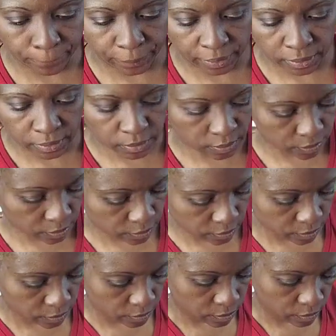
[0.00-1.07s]

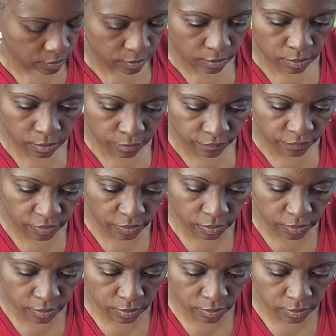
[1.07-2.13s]
pieces of
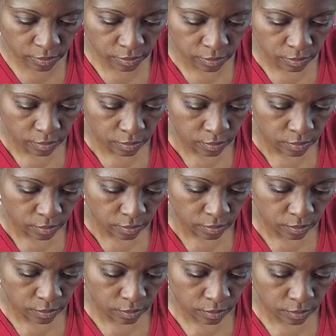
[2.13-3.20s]
these
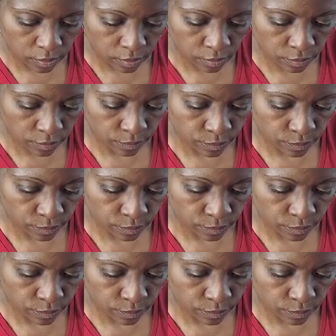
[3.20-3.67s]
in there.